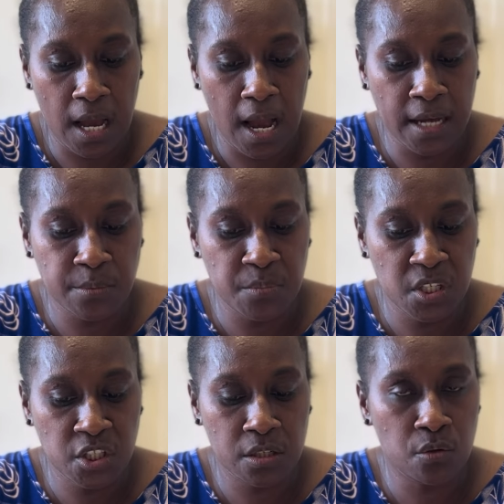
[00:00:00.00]

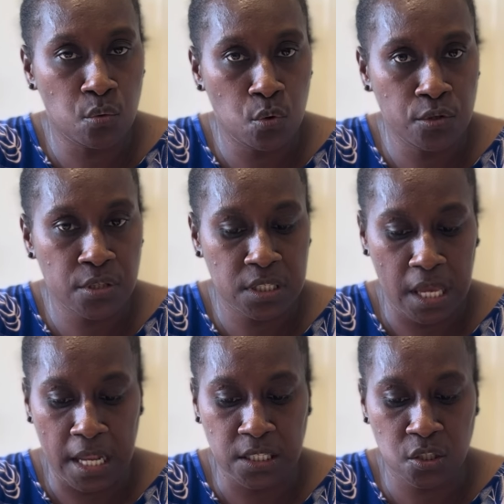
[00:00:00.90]
admission rules
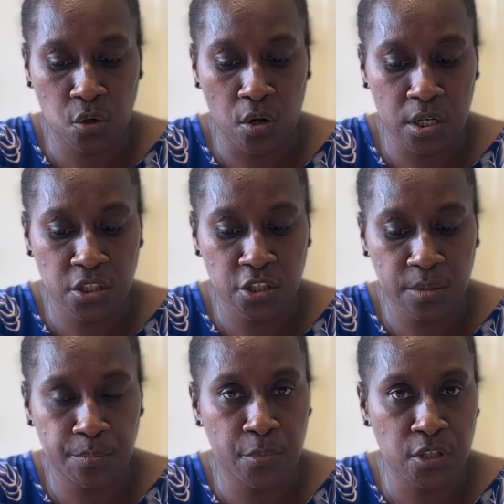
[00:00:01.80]
and
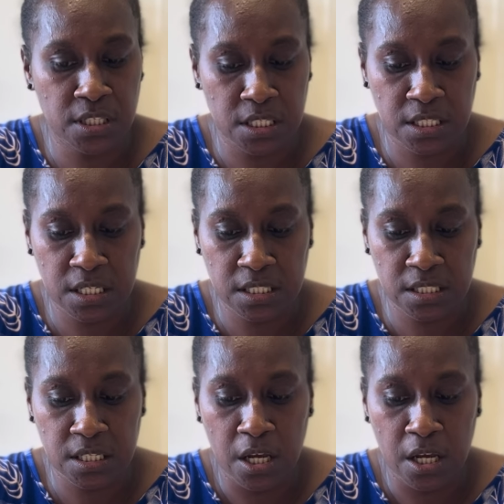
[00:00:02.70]
scholarship processes